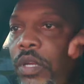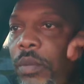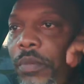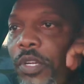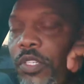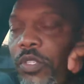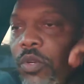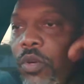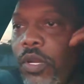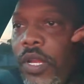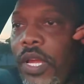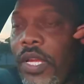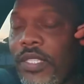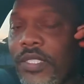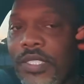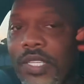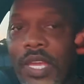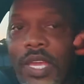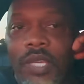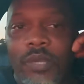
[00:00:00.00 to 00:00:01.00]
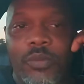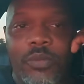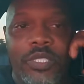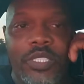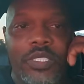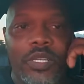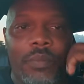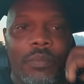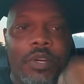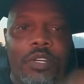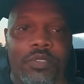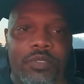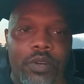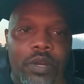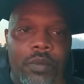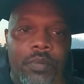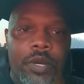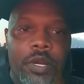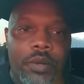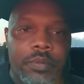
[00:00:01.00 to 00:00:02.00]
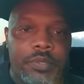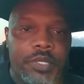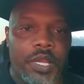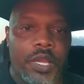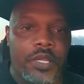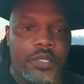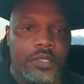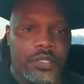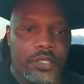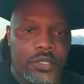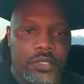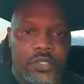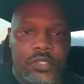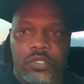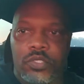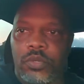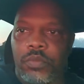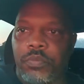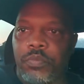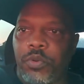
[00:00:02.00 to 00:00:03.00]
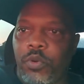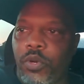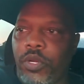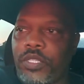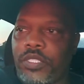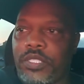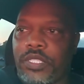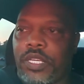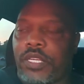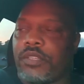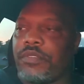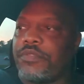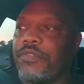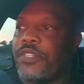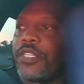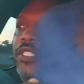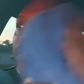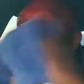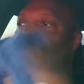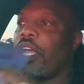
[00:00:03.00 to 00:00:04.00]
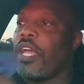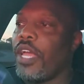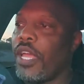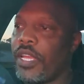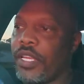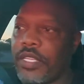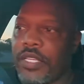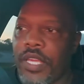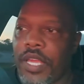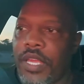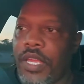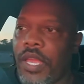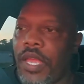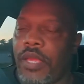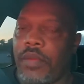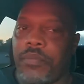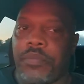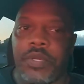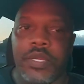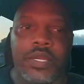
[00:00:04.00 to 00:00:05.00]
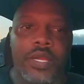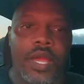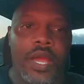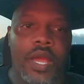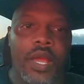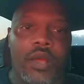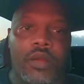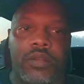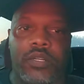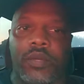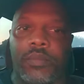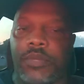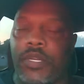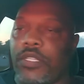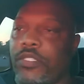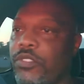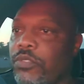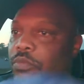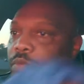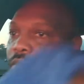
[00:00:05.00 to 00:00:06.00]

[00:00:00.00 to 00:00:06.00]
my DoorDash gang? What's up, my Grubhub gang? This is your boy Kingfish, aka Big Owl, coming at you